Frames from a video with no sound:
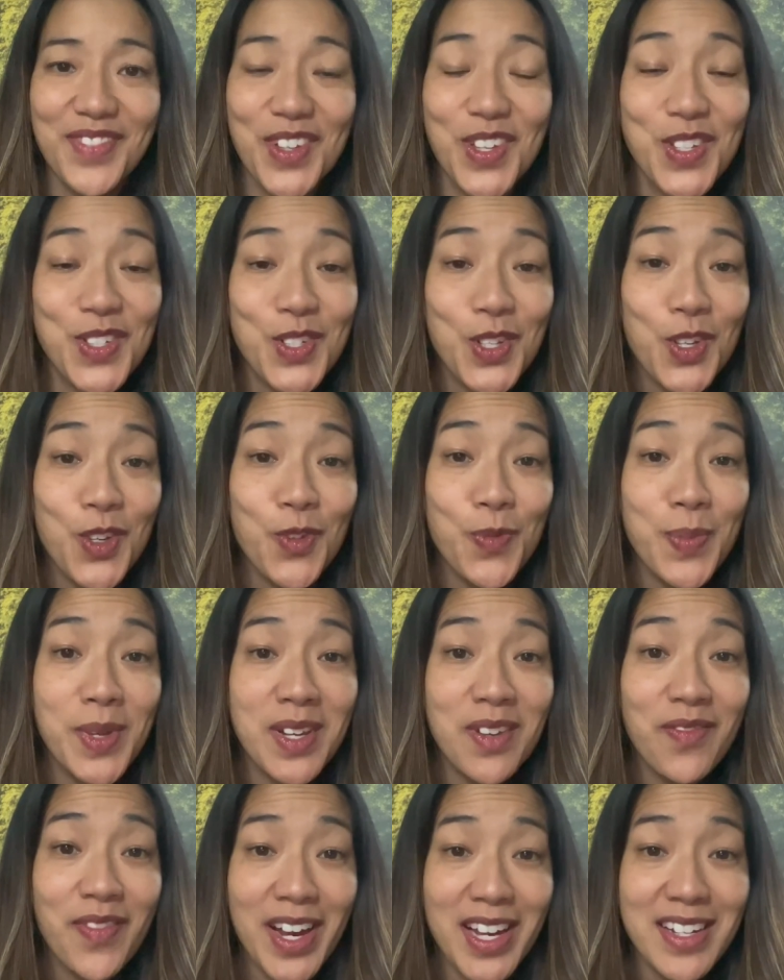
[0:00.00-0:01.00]
So you've been
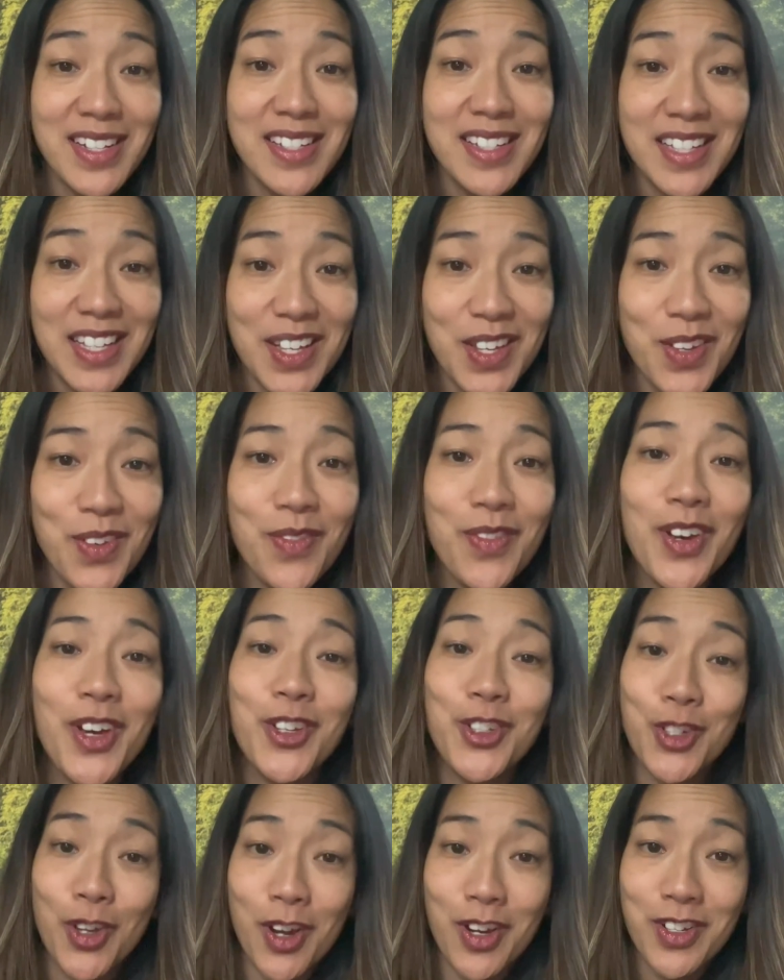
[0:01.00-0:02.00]
invited to give a
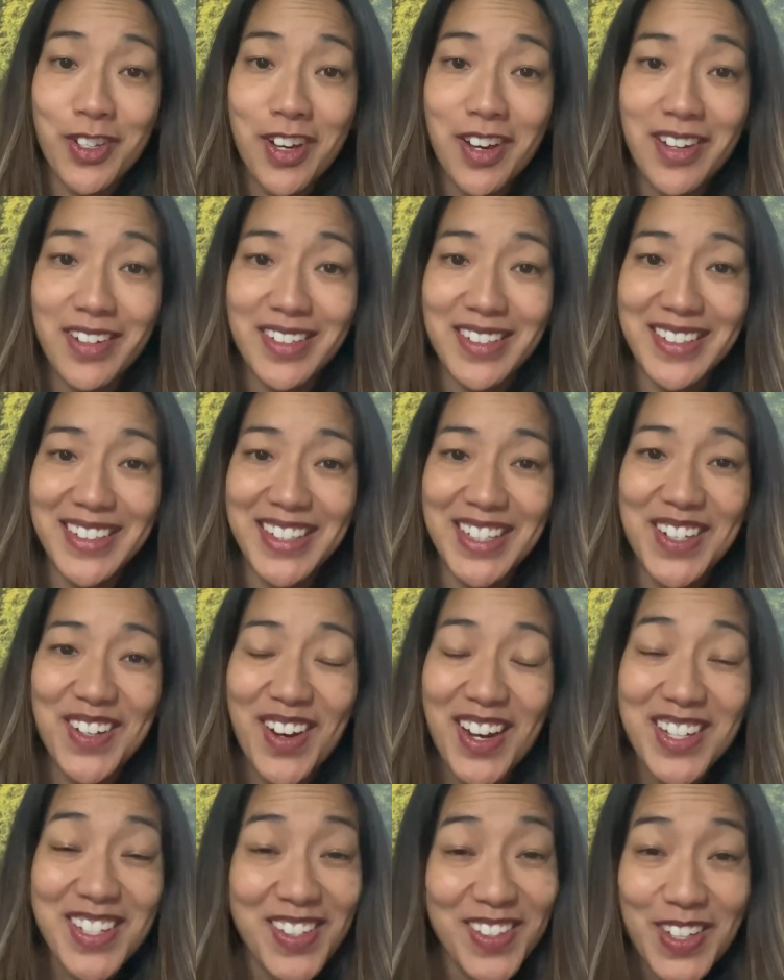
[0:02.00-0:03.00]
Chalk Talk.
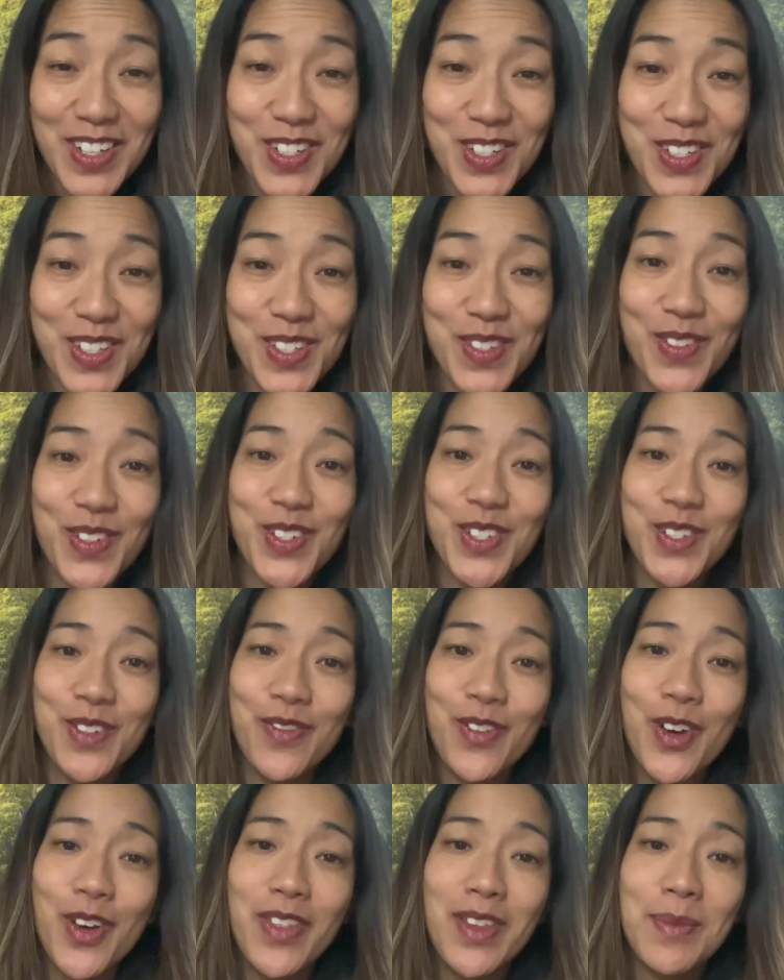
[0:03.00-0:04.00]
Congratulations, first of
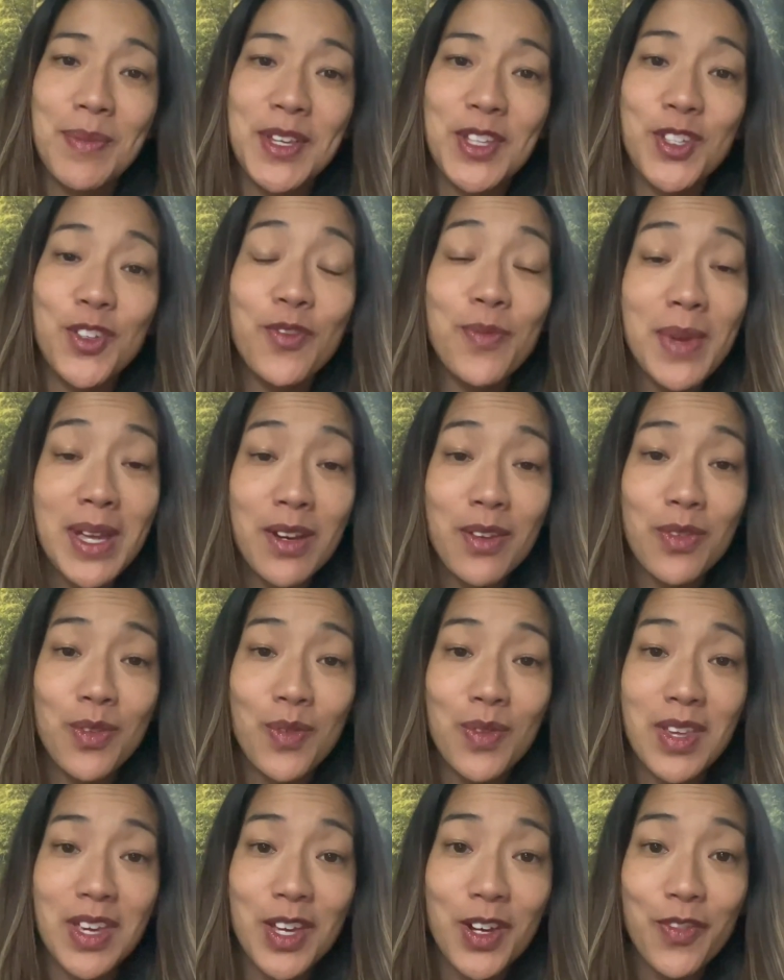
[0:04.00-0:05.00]
all. That means you've made it through
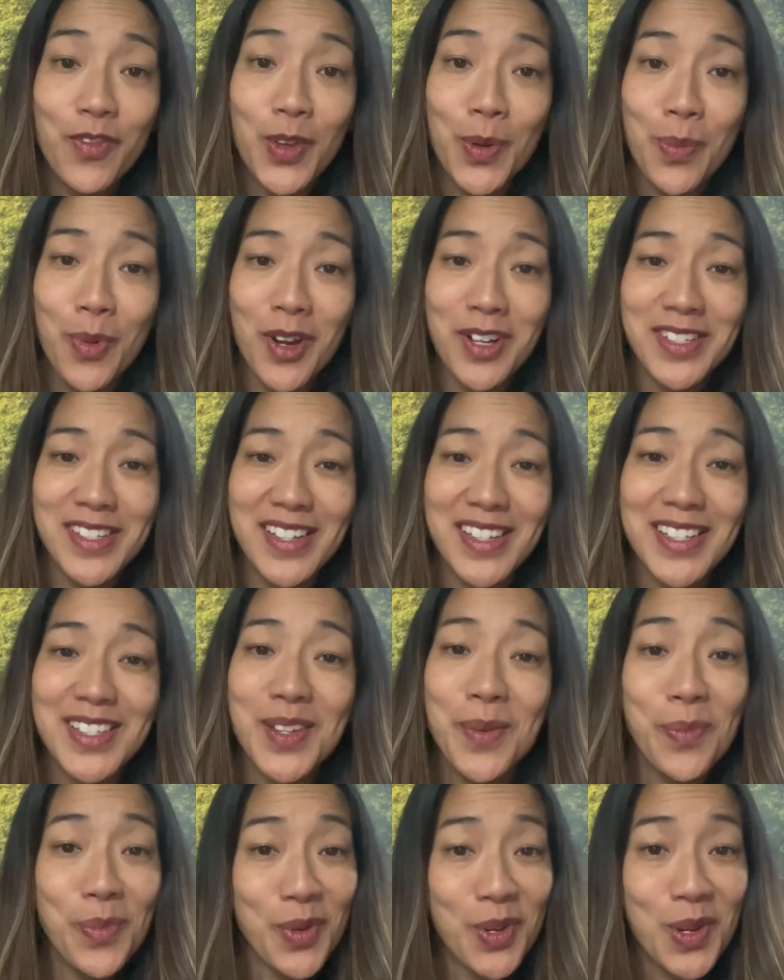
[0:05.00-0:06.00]
the interview process
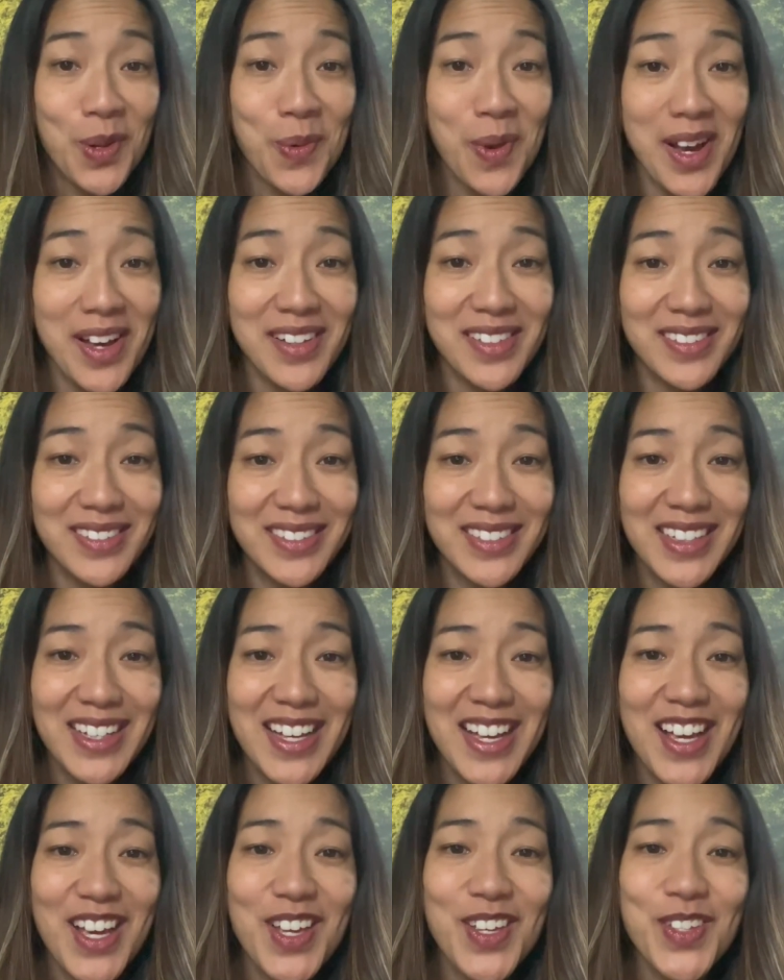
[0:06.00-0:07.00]
pretty well.
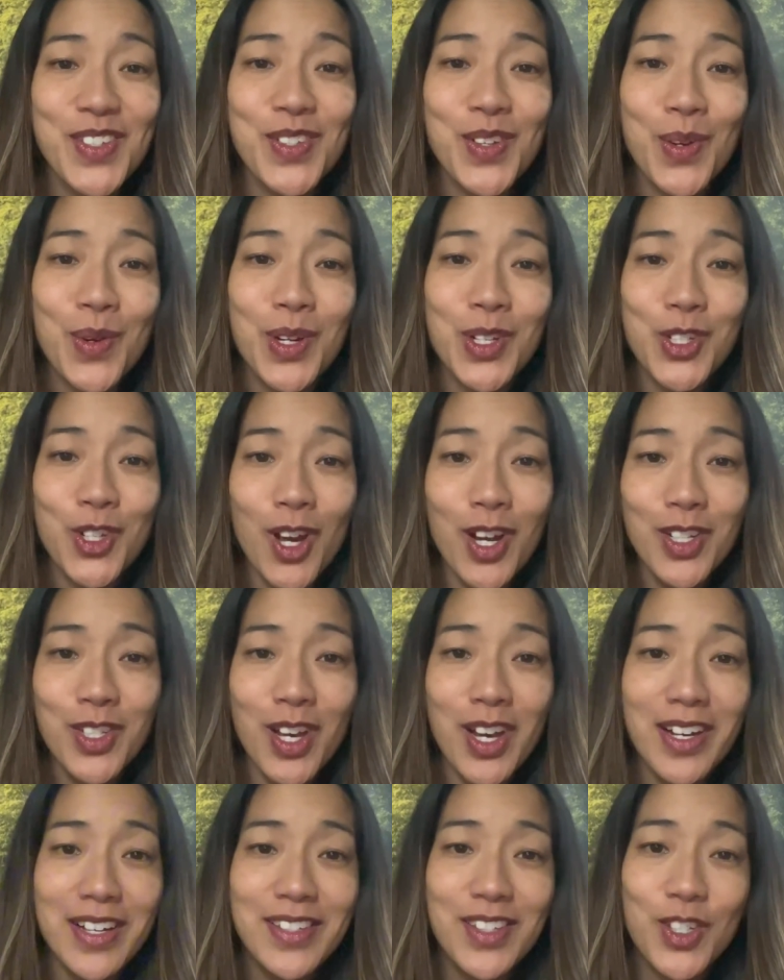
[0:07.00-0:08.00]
So a Chalk
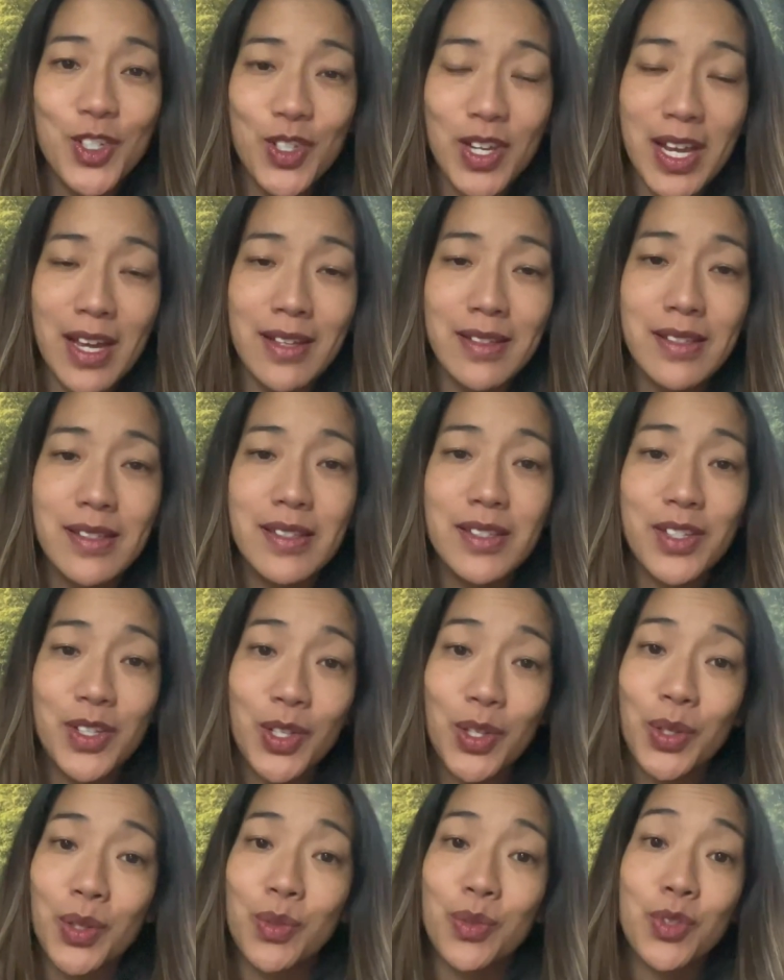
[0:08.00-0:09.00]
Talk is a chance
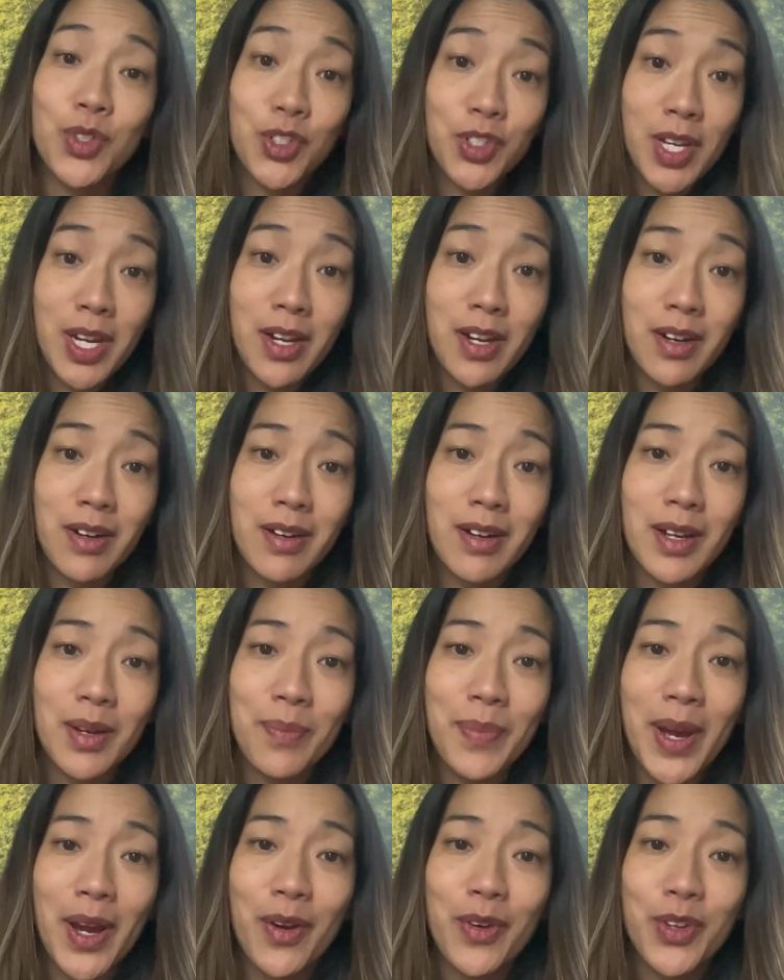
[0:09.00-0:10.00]
to share
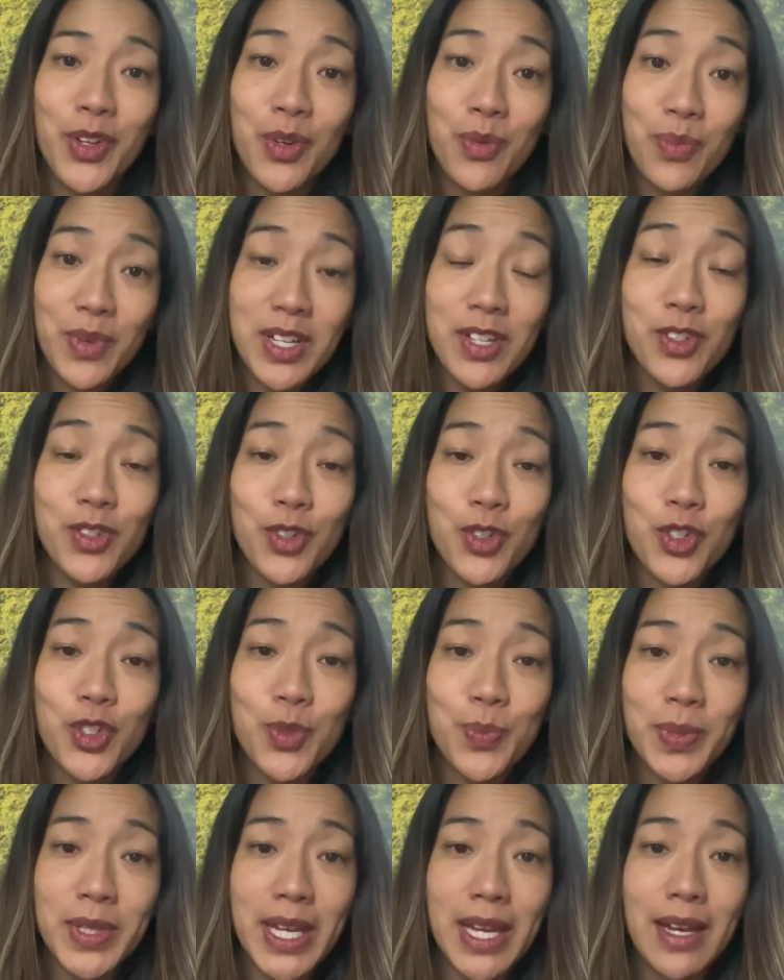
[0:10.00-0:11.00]
about your research
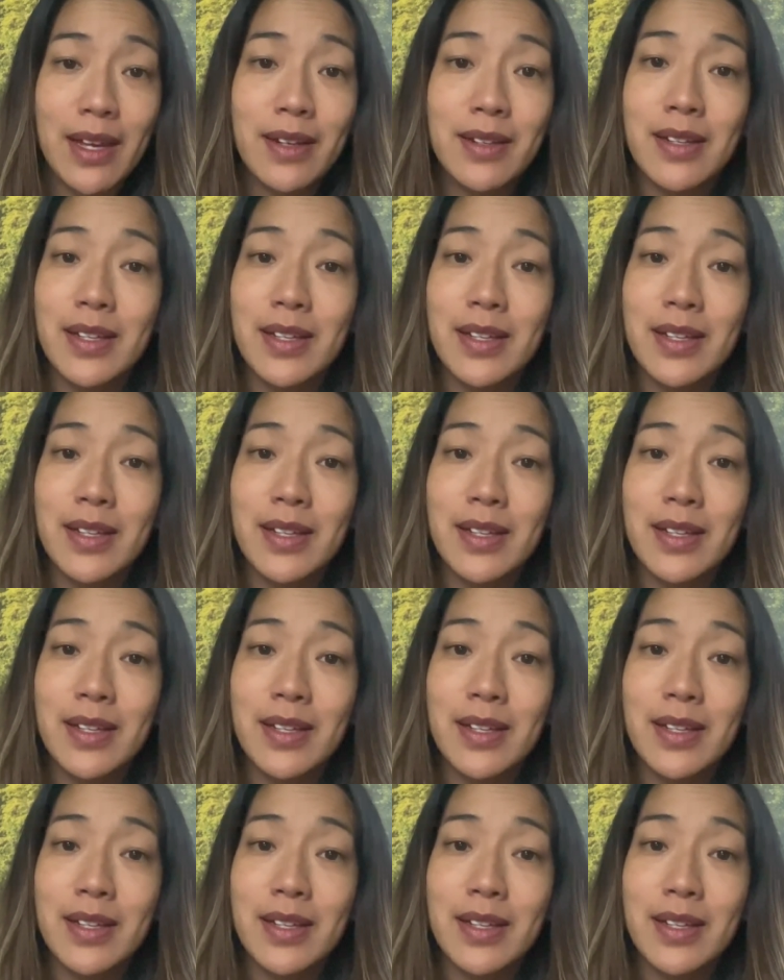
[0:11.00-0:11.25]
plan